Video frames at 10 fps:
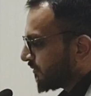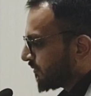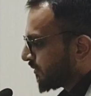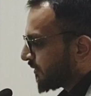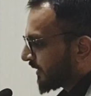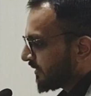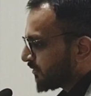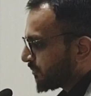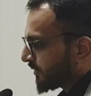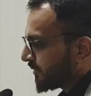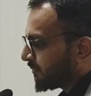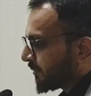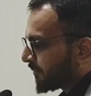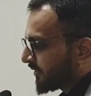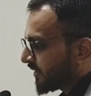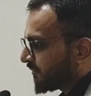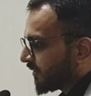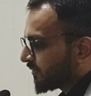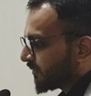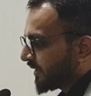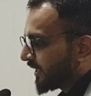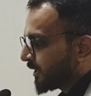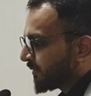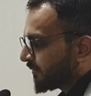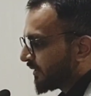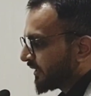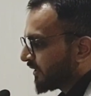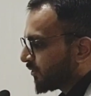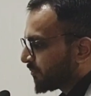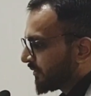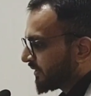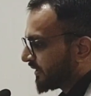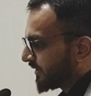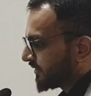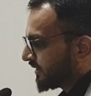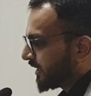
For vitals of patient, blood pressure was 180 by 110 on presentation,